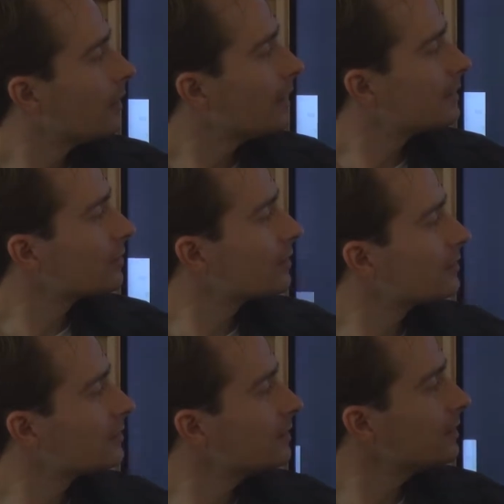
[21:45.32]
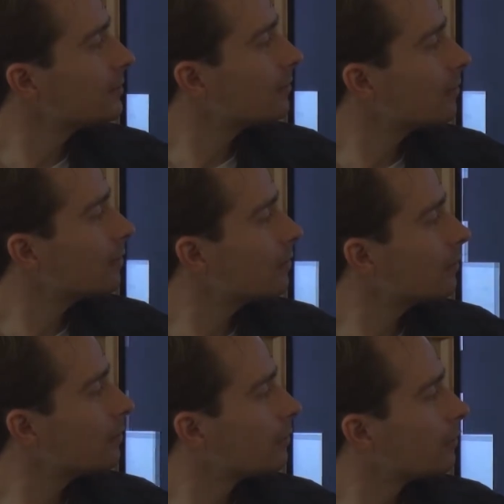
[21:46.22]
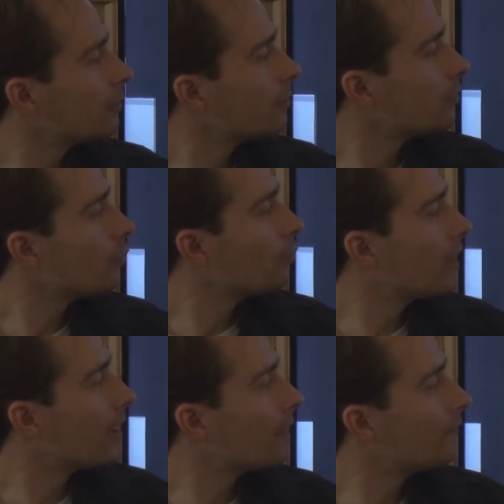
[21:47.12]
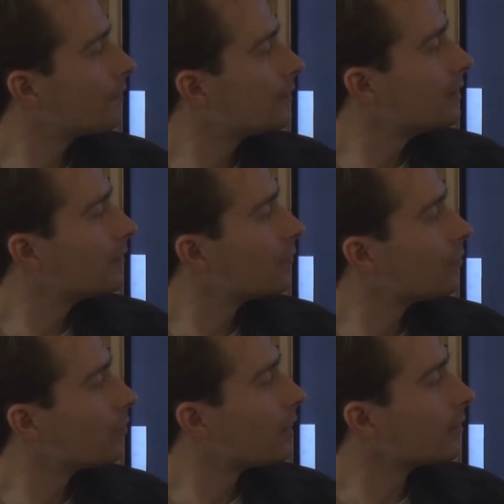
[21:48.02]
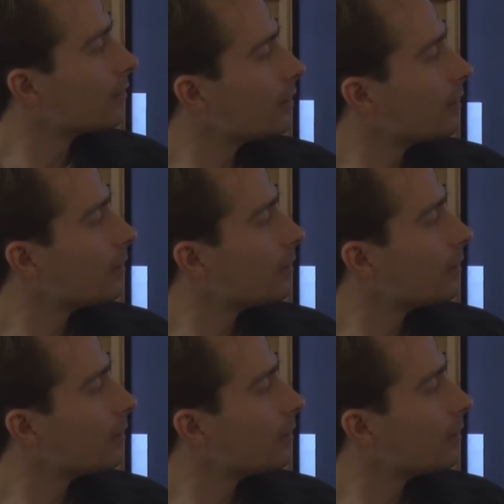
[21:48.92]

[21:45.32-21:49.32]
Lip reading: As you can see, we have different...